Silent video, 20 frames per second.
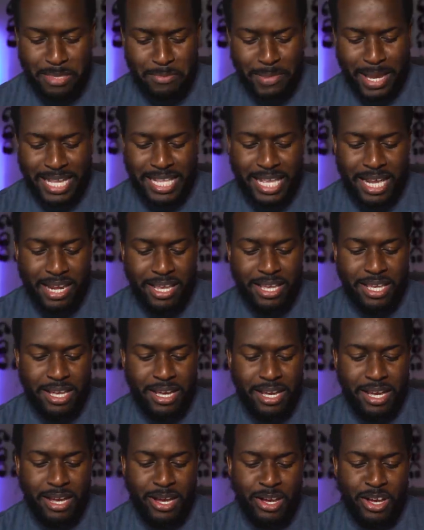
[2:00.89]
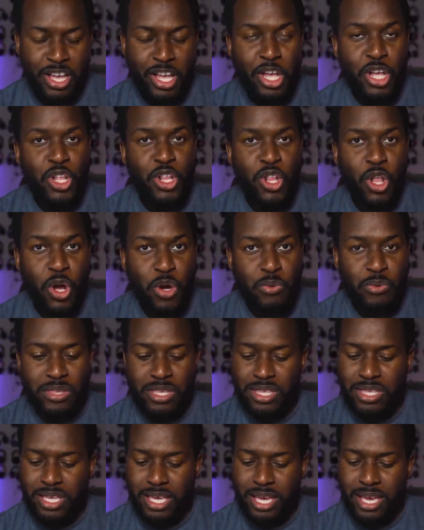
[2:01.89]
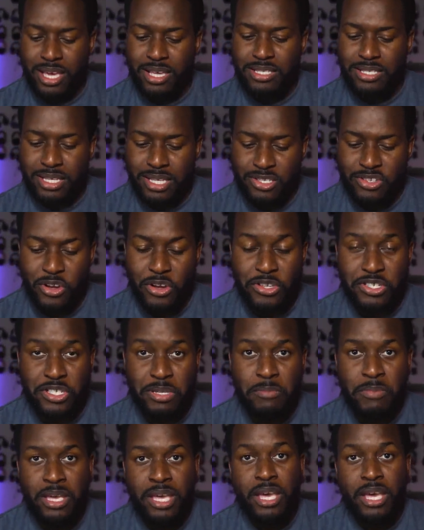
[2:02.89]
it. The magnetic uh, lock within the case is awesome.